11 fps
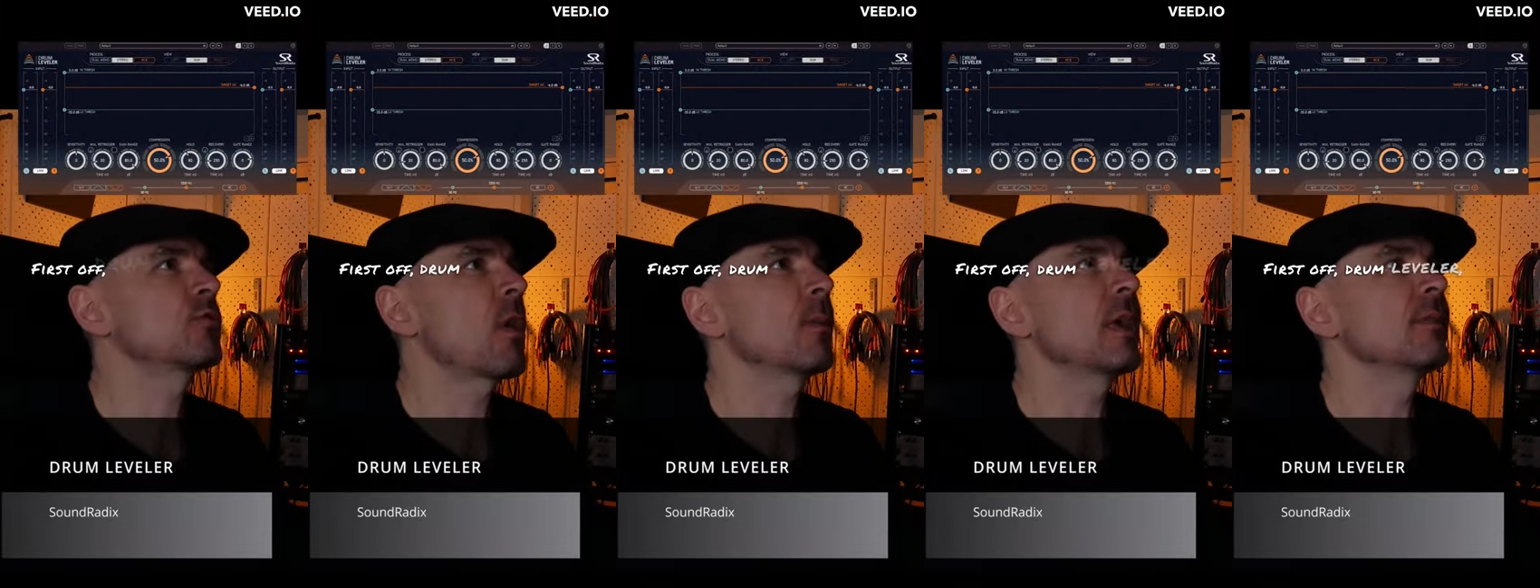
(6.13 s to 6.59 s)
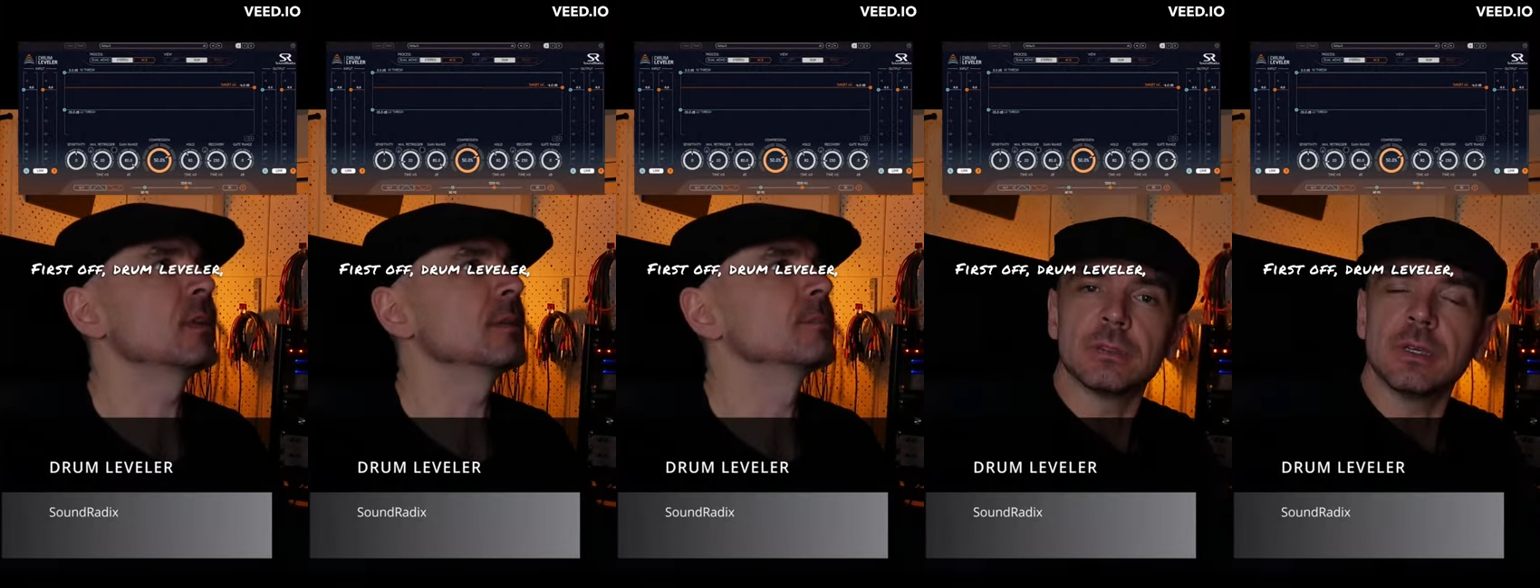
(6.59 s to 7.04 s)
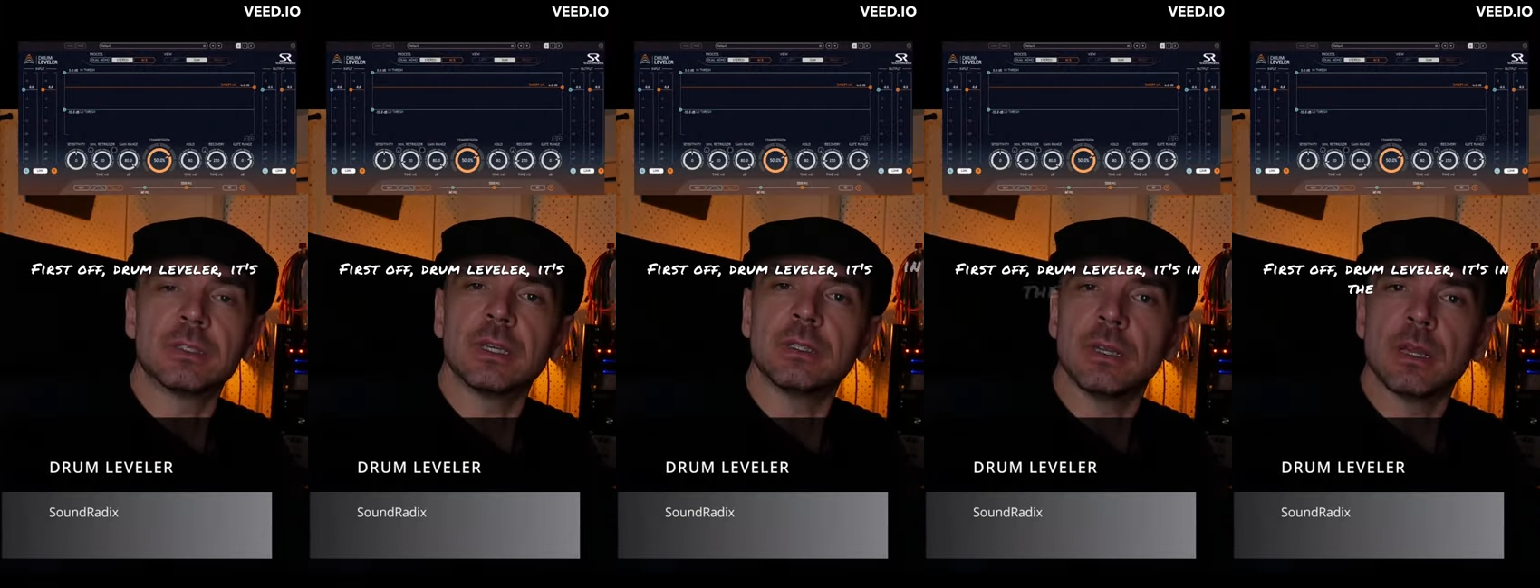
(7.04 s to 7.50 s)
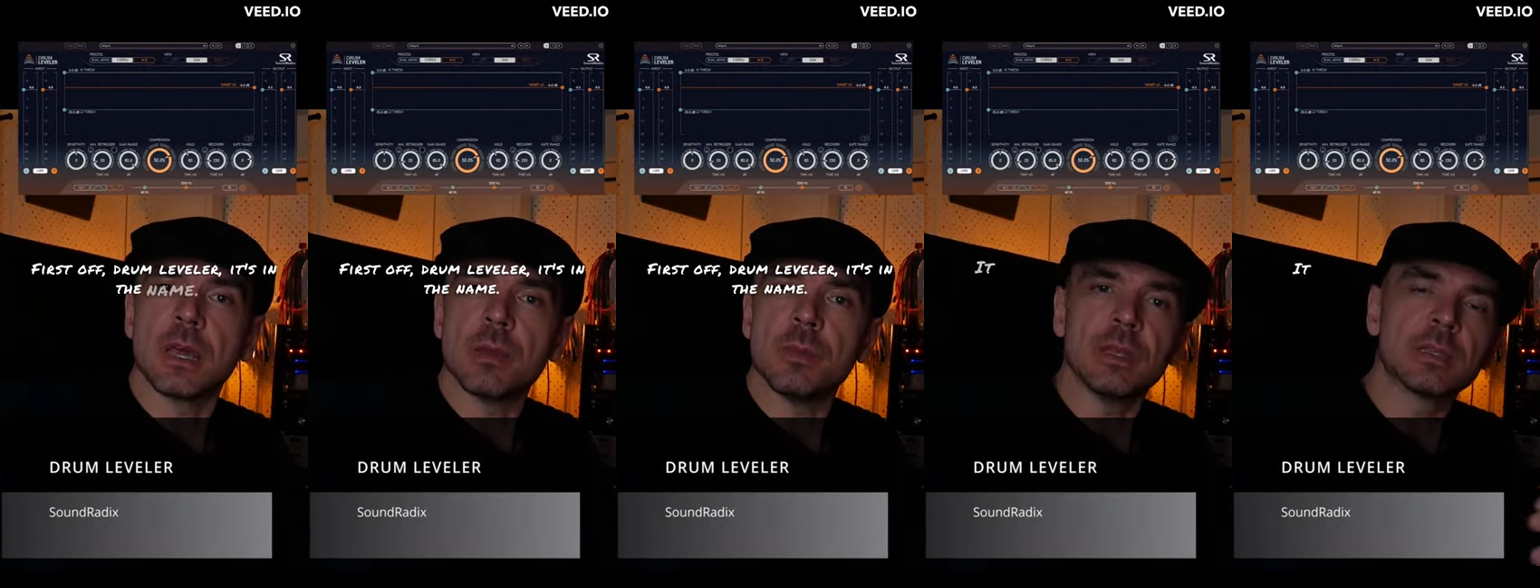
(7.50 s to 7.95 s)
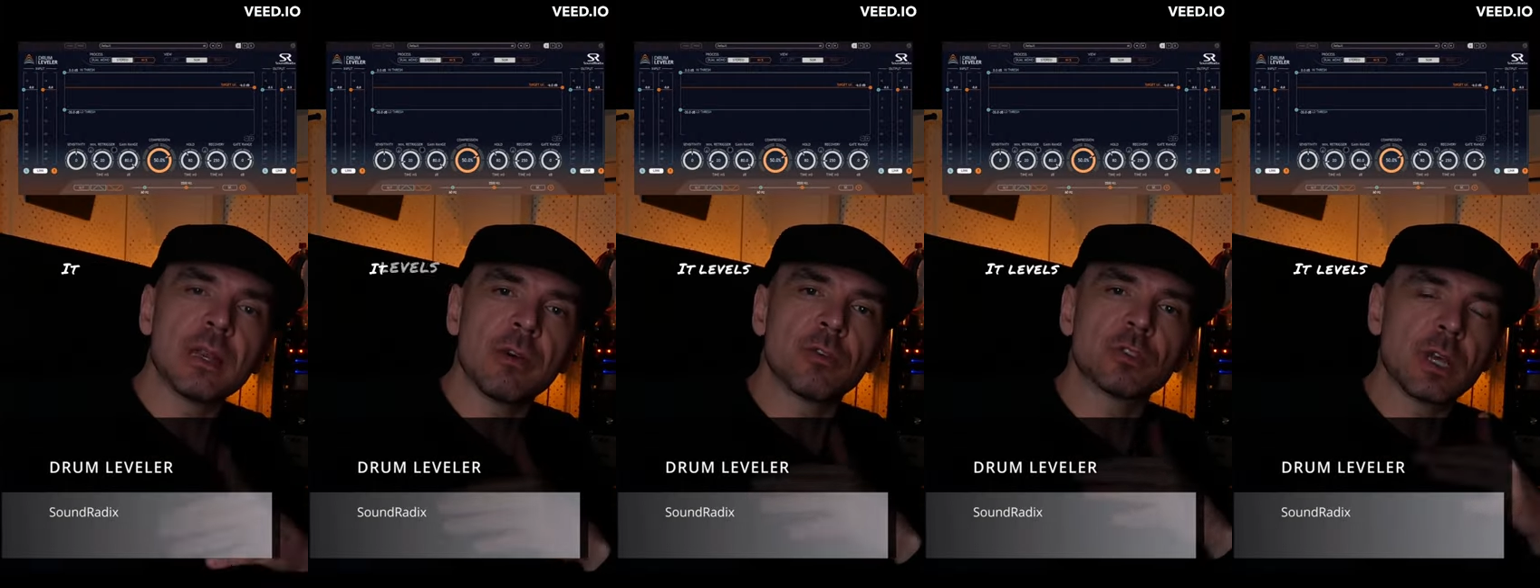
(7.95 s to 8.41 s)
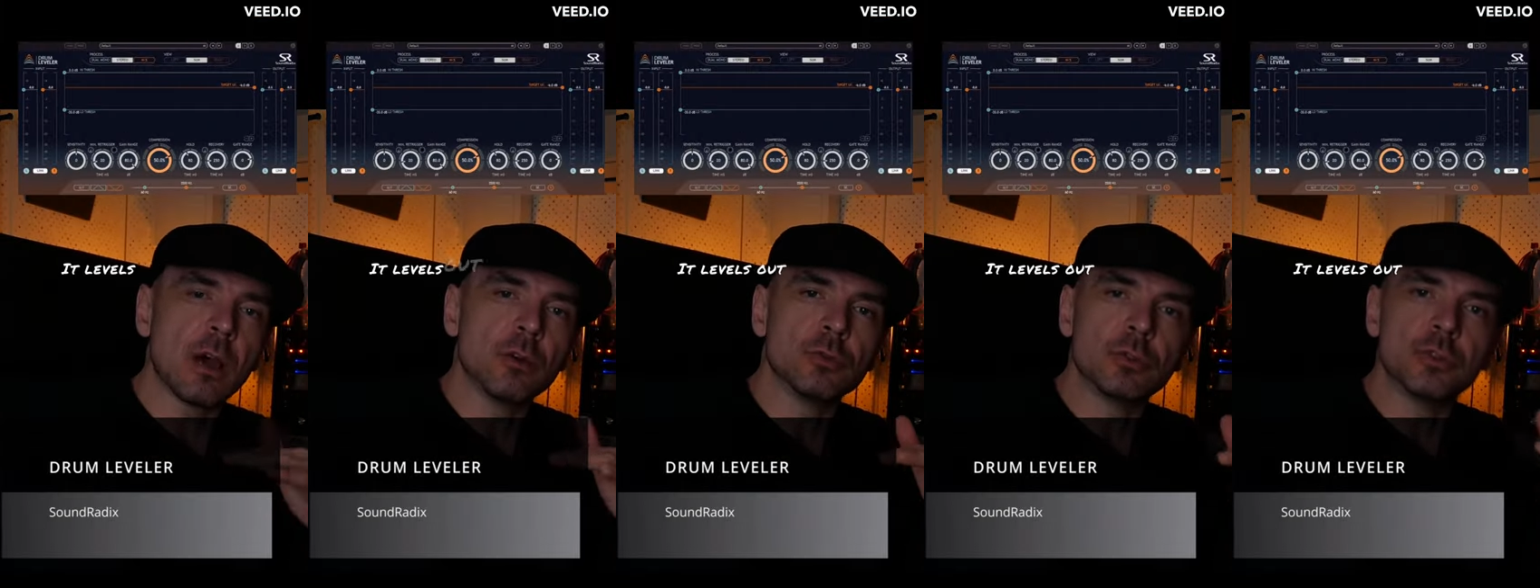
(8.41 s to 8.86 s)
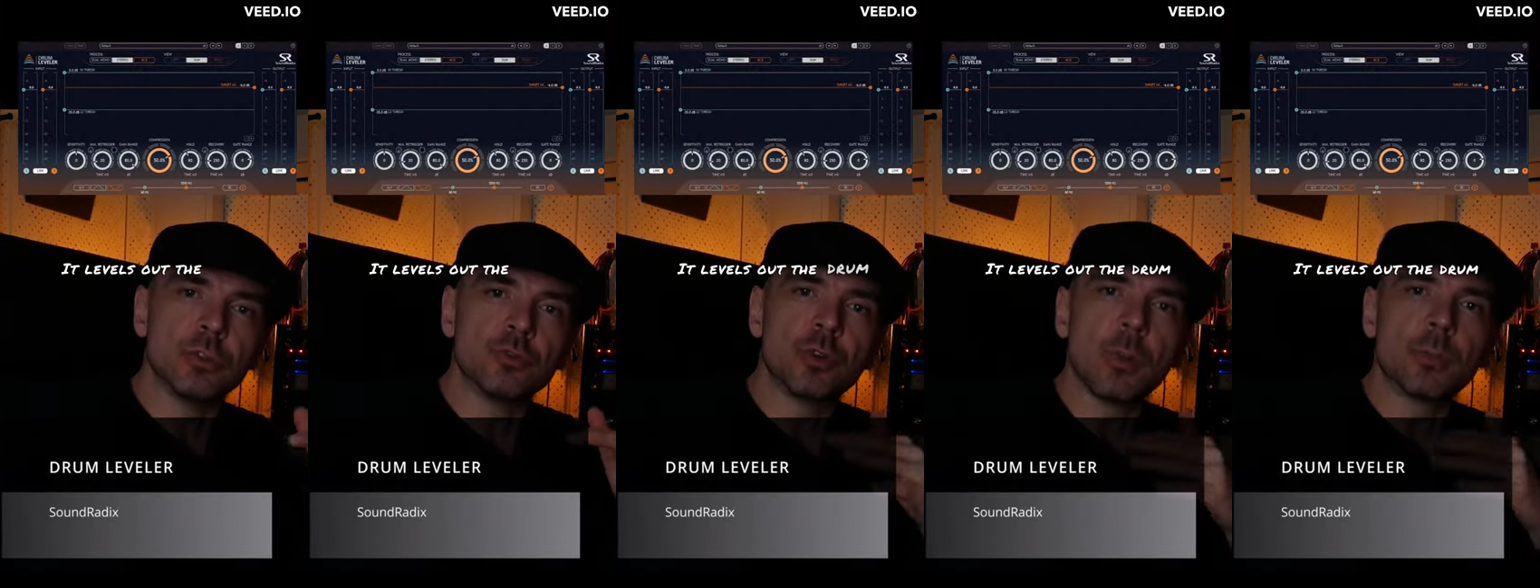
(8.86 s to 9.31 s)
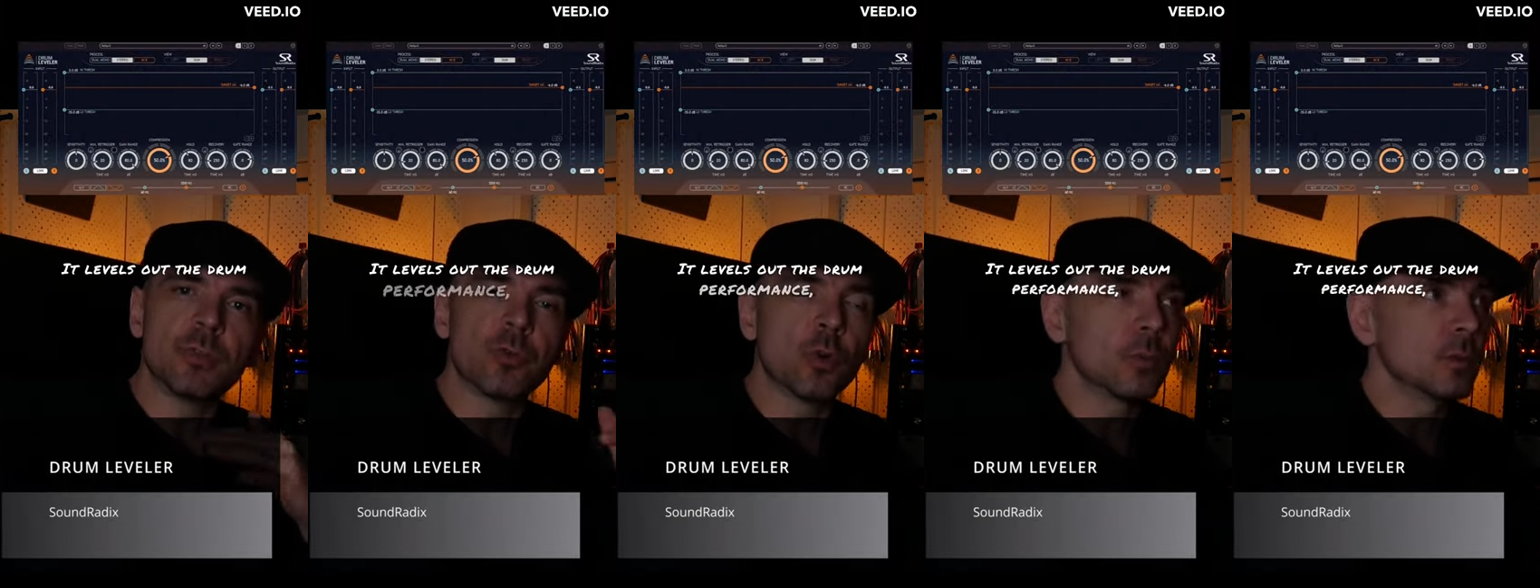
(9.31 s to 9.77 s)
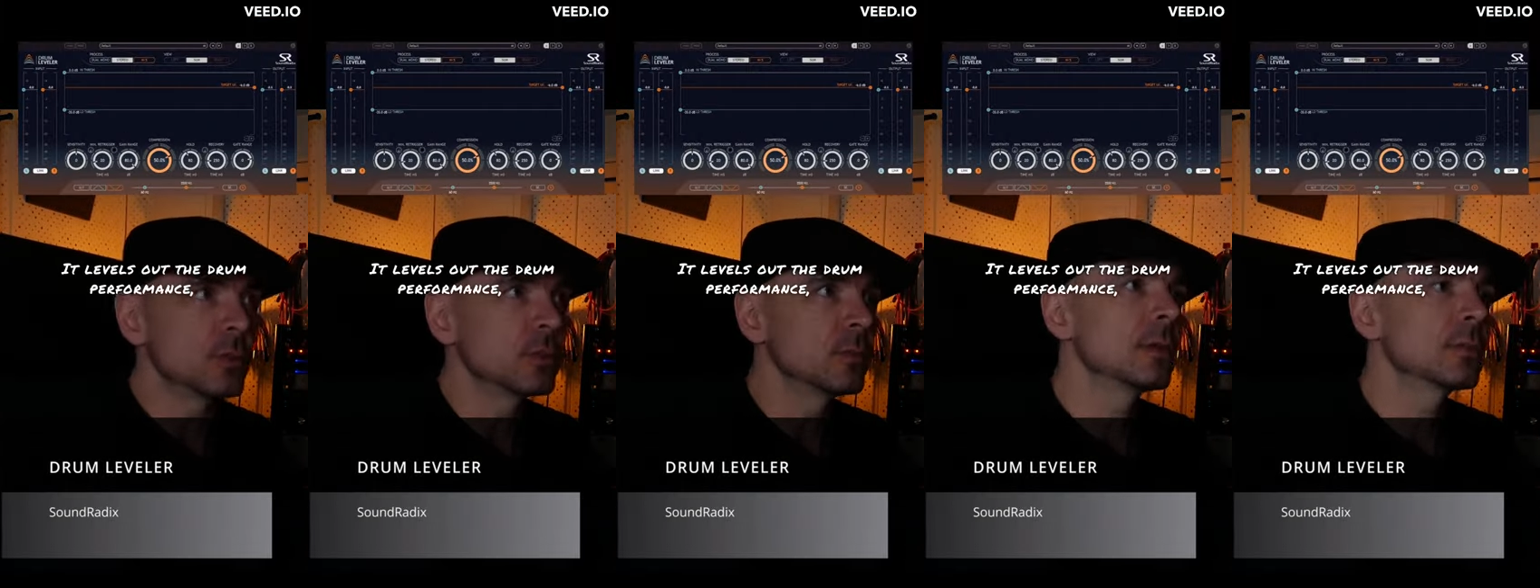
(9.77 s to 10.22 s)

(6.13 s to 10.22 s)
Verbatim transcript: Drum Leveler. It's in the name, it levels out the drum performance.